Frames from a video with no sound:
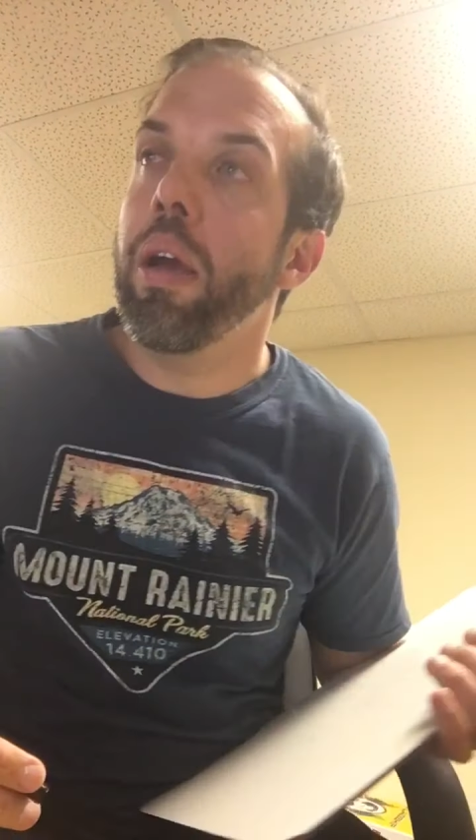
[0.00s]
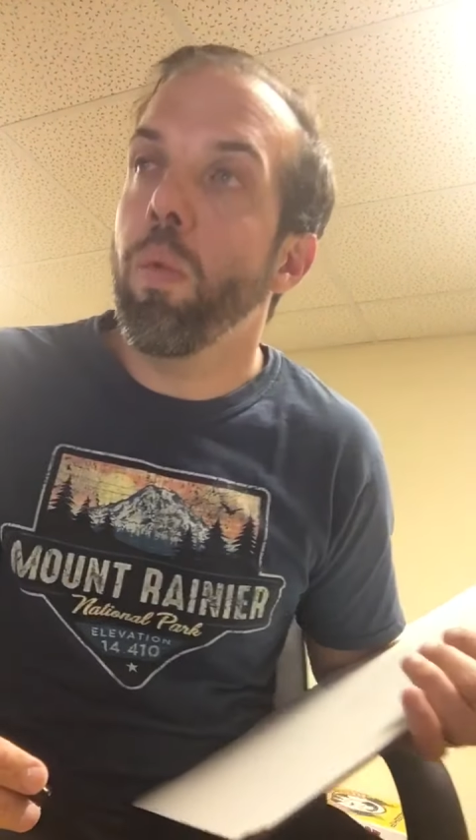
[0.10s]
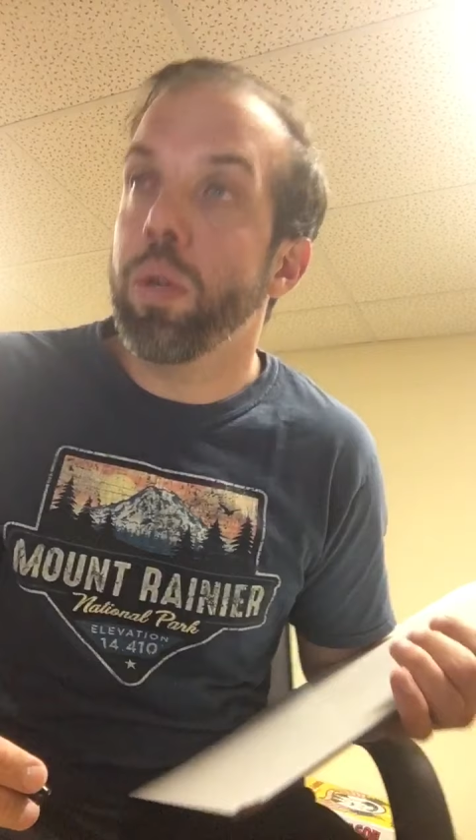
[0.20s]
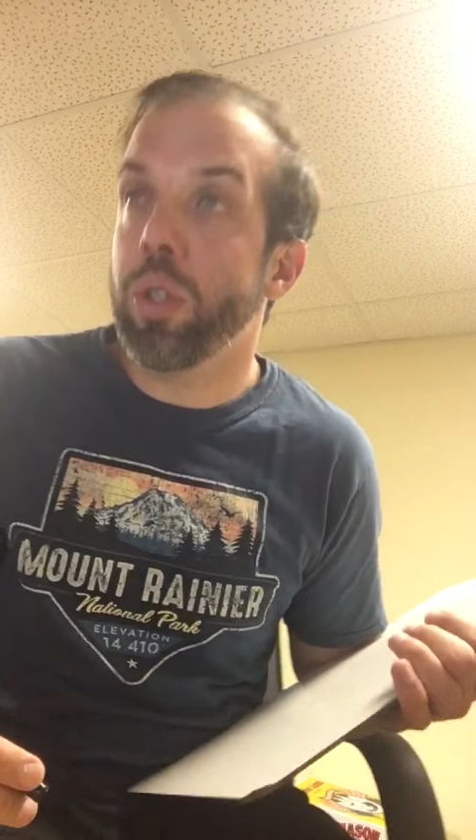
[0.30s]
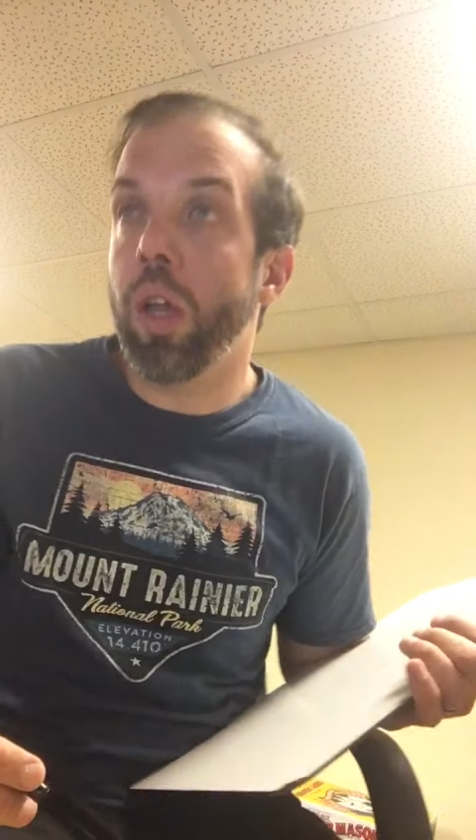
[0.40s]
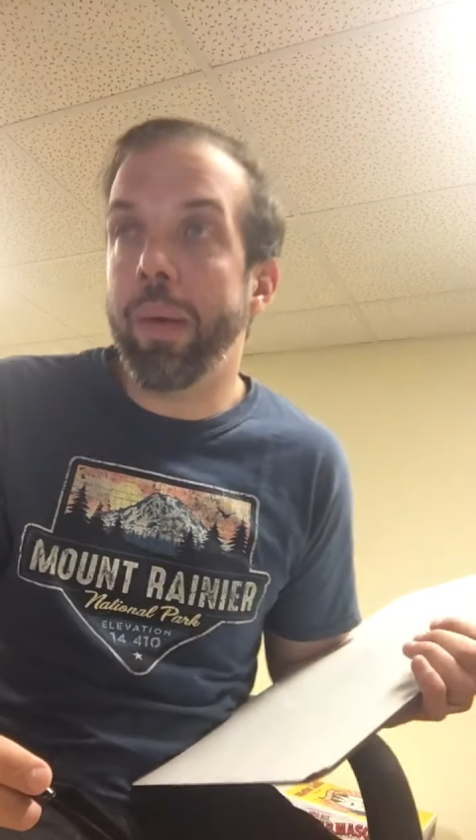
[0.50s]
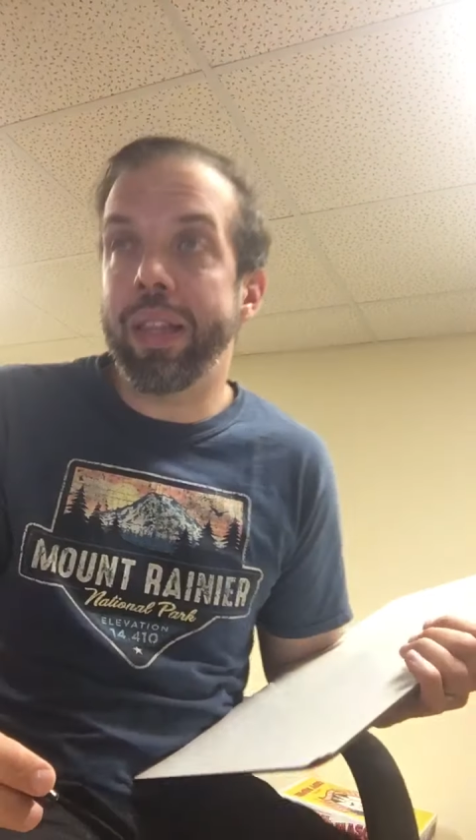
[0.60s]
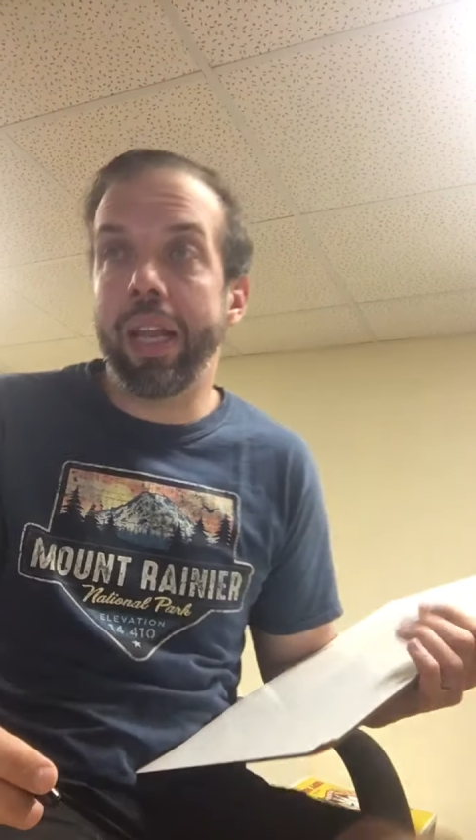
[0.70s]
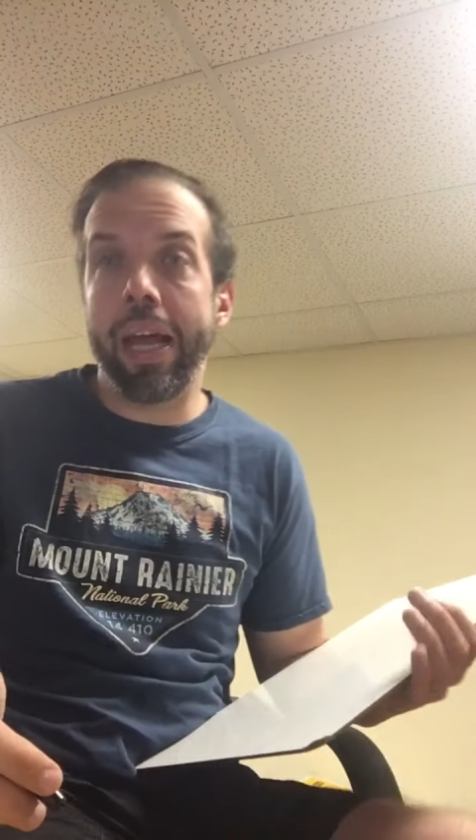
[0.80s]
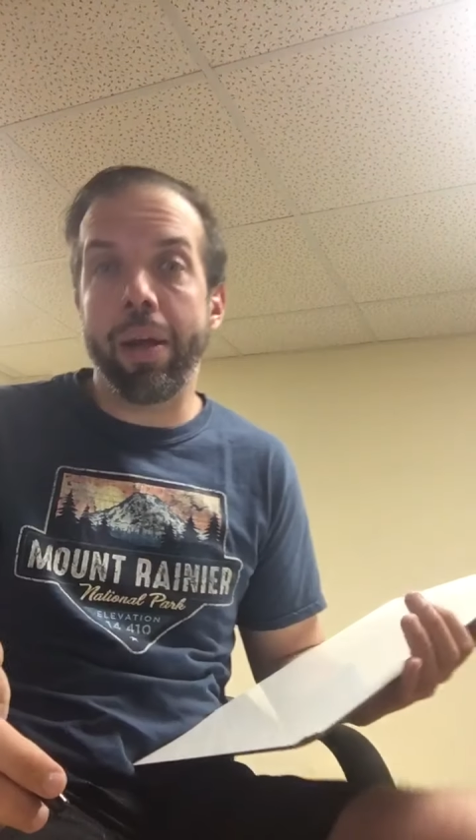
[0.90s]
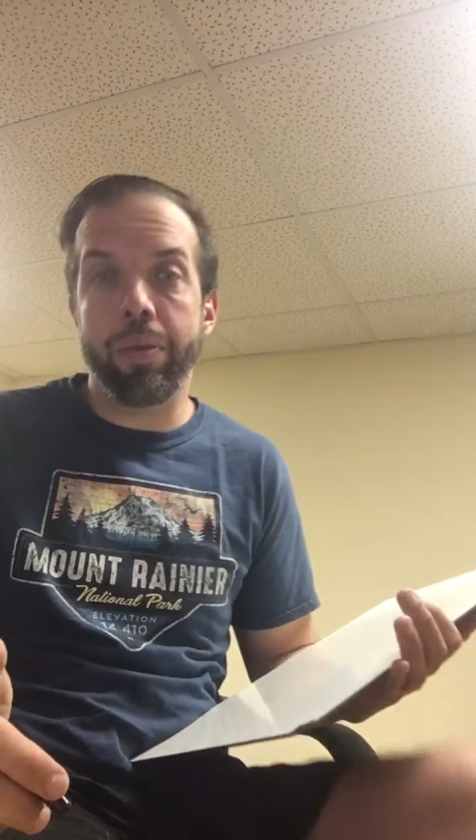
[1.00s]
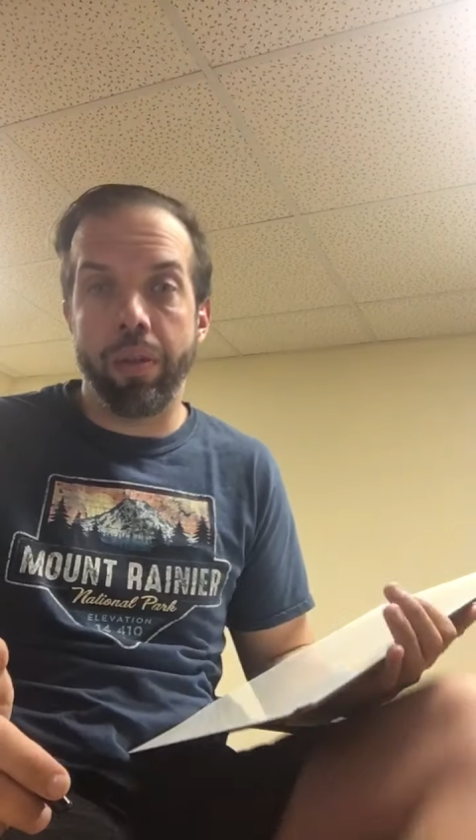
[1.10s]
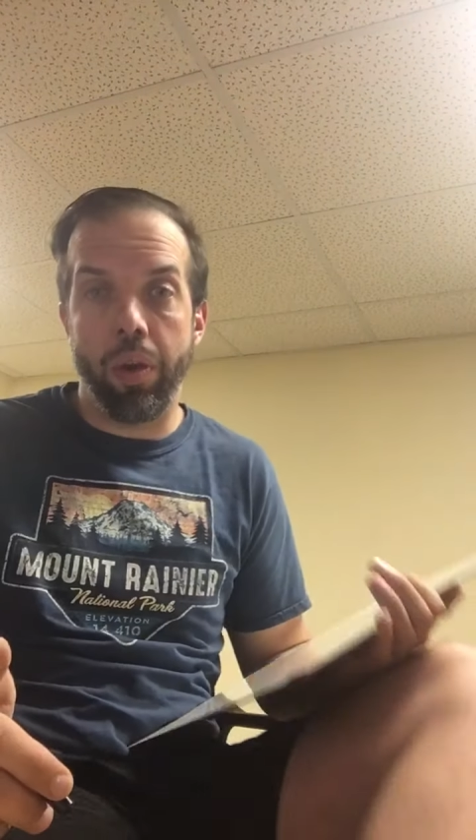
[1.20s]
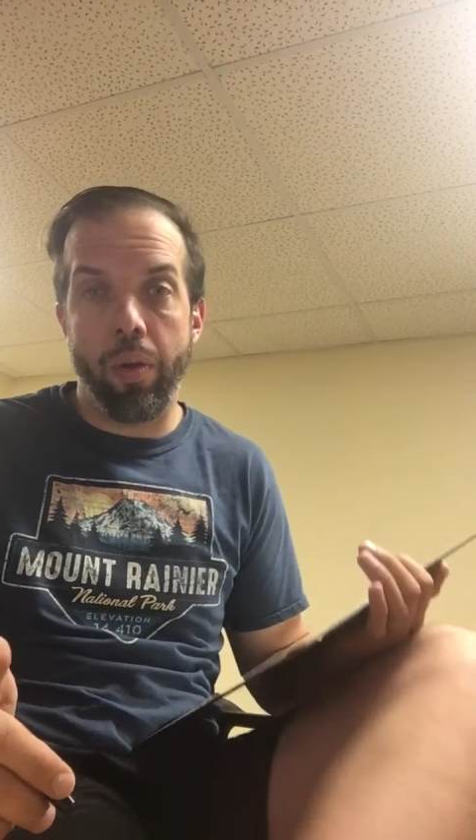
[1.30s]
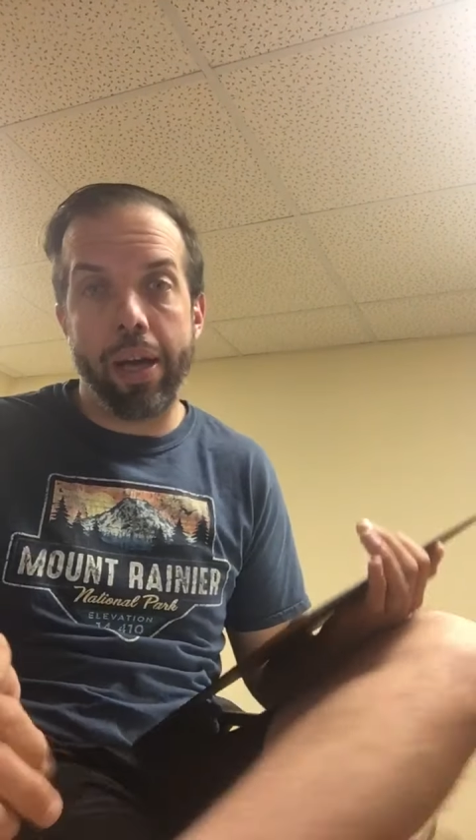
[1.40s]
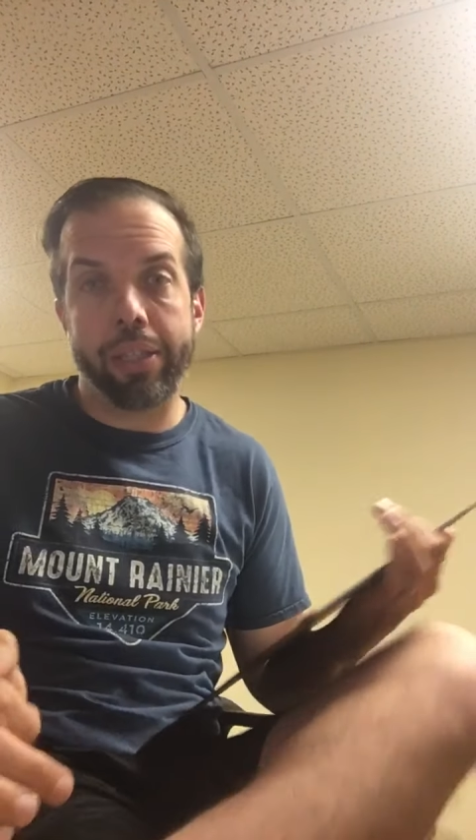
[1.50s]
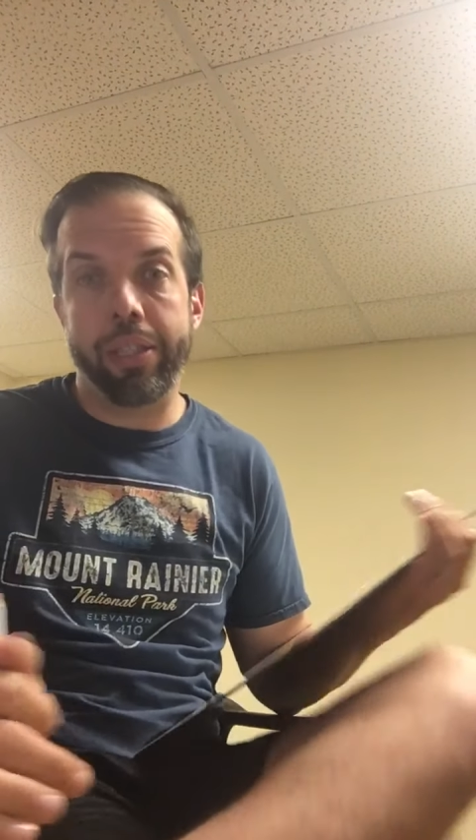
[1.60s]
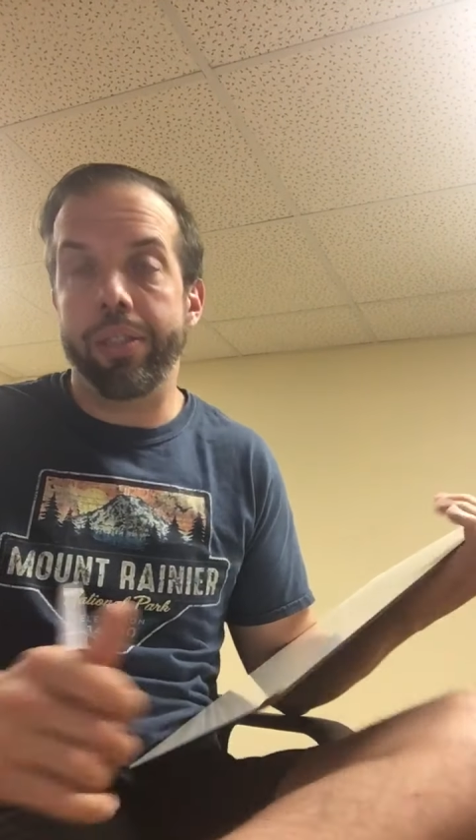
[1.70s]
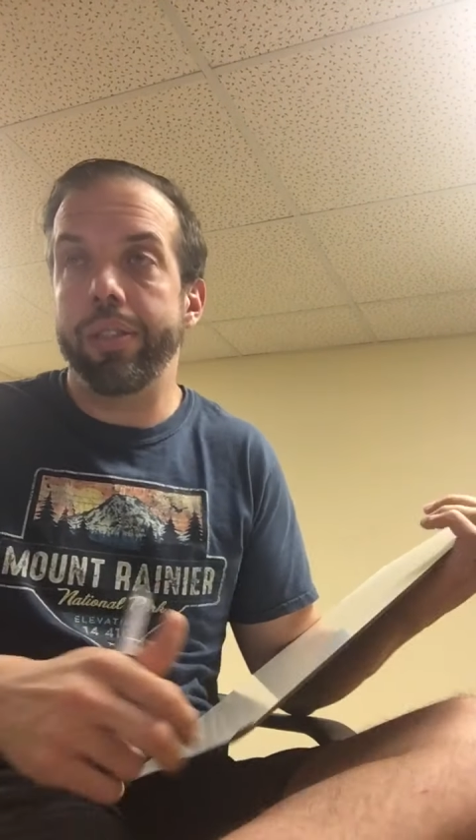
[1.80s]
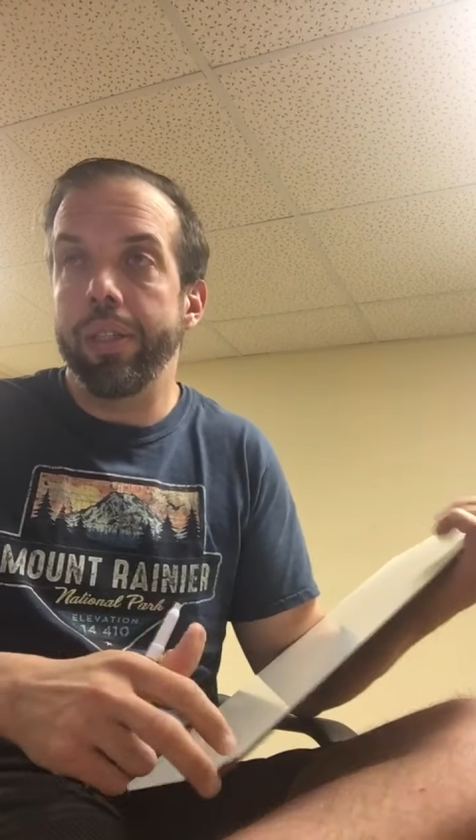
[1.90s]
was all about the language of the
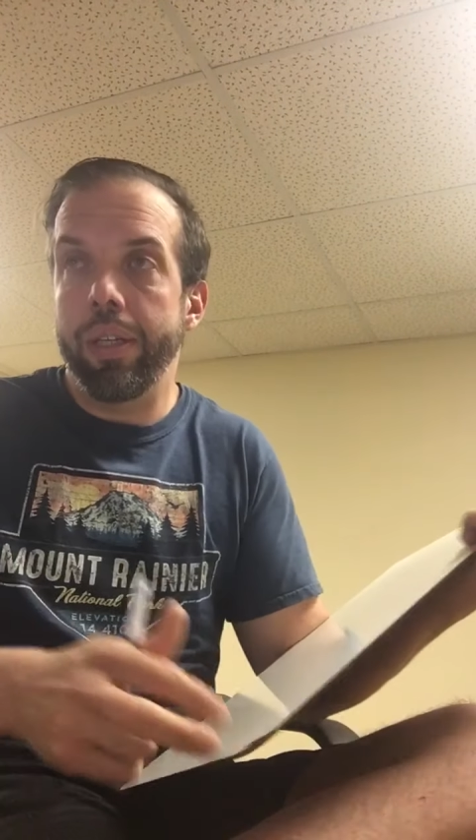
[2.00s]
directions.